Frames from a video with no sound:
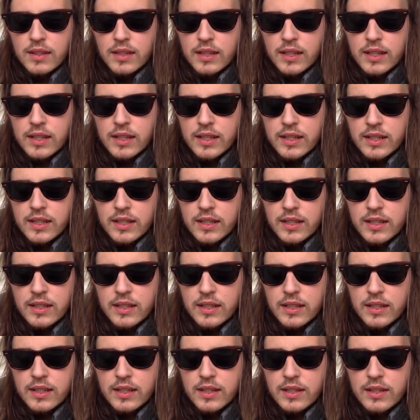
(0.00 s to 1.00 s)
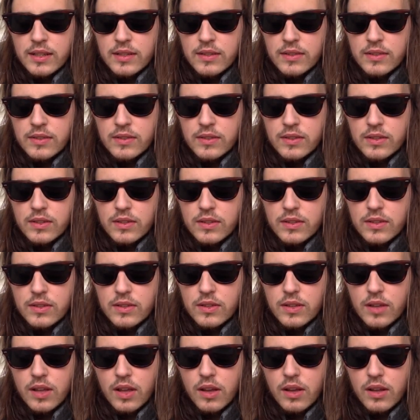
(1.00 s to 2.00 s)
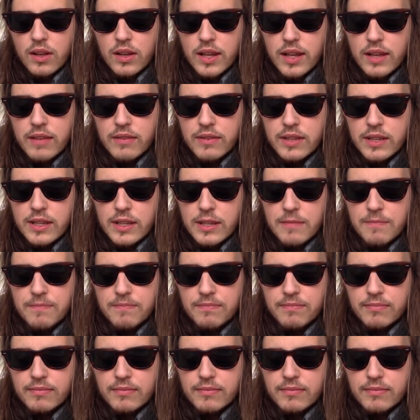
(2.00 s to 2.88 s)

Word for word: In uh, Levy,